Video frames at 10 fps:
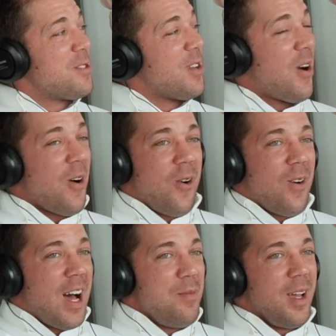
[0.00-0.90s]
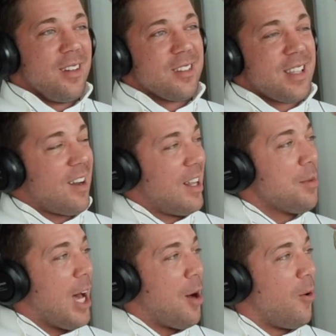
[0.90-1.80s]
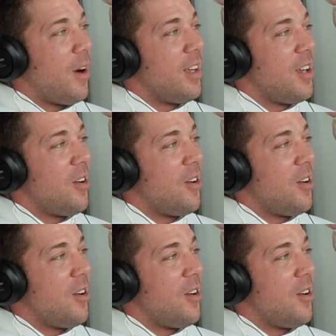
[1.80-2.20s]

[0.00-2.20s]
So, saddle up, cowboy.